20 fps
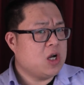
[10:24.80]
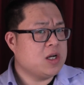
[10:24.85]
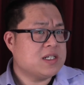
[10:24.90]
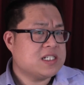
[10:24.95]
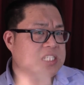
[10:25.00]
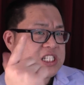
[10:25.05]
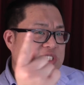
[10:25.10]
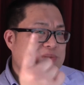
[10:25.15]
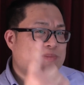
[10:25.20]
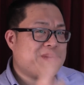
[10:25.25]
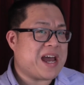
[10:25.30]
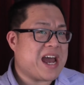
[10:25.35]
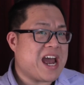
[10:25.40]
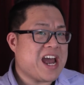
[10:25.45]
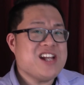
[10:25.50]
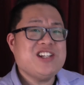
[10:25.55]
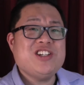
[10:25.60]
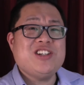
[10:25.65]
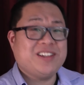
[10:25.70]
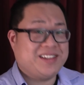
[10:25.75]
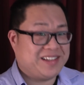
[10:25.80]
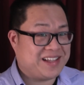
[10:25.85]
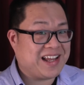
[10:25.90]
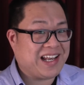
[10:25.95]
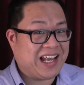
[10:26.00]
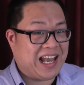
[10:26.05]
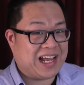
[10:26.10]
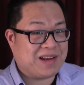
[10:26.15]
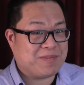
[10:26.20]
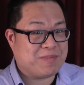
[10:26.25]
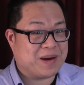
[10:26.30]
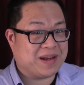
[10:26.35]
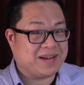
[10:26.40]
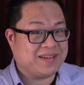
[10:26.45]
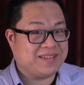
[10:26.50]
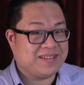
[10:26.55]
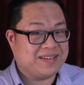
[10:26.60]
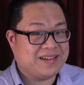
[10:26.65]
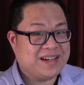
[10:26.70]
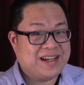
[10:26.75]
smash that like button.
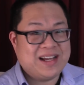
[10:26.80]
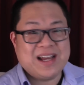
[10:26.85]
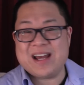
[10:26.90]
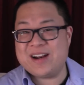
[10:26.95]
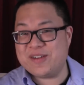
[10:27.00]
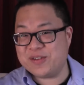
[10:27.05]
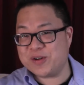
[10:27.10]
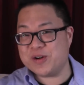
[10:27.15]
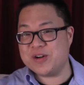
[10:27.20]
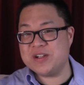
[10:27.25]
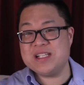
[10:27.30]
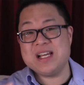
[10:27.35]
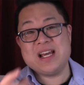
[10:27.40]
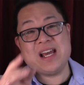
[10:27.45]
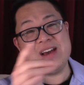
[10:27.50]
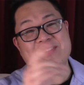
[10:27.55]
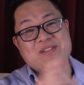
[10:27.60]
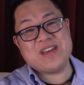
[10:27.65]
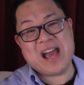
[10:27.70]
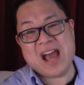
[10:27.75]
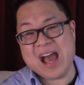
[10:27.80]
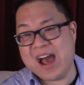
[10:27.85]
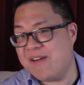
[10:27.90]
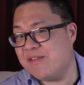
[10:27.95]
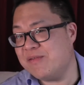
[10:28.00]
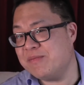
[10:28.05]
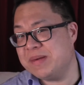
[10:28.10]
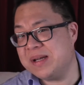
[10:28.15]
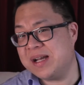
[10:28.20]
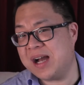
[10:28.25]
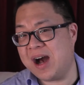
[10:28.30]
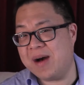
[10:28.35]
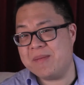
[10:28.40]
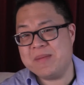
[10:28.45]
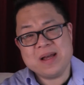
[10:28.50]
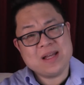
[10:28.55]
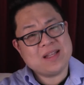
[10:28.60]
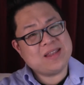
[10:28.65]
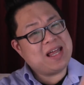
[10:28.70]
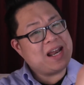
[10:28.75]
And of course, if you haven't become
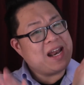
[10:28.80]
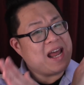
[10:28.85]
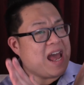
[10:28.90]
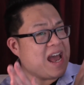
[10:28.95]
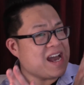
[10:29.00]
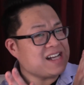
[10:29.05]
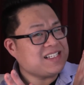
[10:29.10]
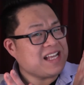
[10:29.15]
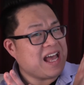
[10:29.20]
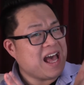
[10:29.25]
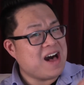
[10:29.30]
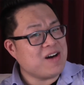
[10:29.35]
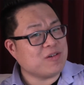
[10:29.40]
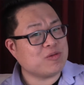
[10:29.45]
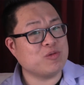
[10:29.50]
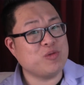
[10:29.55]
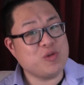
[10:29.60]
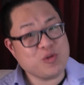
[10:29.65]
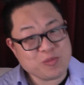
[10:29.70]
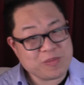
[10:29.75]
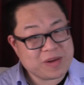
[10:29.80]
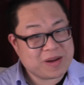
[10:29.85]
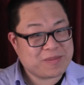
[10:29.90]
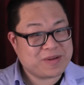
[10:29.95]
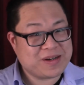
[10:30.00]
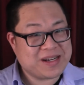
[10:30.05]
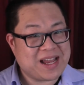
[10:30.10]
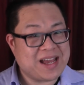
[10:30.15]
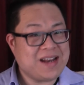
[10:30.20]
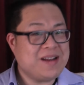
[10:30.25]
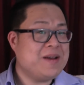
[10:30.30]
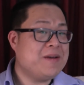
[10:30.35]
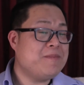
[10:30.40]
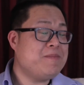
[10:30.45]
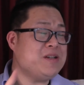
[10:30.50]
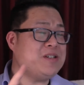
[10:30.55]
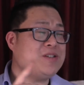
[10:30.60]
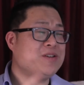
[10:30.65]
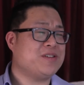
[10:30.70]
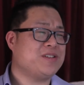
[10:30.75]
that XL crew member yet,
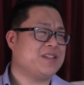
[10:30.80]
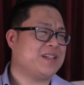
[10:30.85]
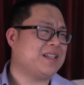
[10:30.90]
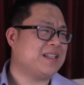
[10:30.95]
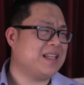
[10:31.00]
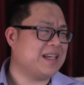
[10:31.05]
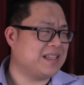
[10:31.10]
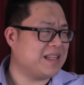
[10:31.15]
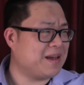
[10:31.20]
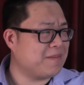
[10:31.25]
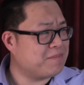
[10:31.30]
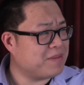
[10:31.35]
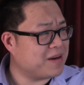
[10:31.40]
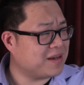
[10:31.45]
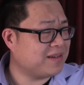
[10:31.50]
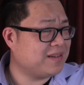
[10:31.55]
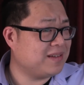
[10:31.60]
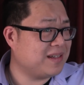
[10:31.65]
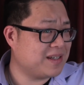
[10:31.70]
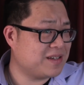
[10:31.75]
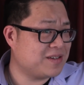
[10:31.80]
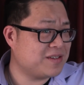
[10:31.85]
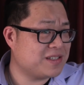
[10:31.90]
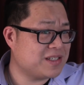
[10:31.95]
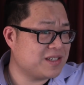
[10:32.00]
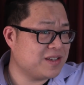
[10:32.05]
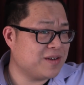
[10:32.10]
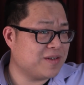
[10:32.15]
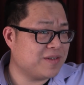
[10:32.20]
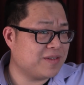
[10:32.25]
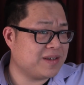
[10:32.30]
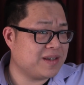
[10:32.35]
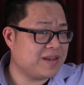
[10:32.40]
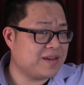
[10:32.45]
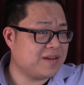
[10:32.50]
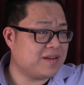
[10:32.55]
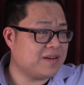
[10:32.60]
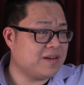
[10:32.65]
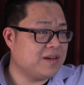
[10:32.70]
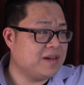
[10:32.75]
be sure to click that button that you see over
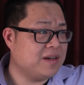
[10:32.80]
here.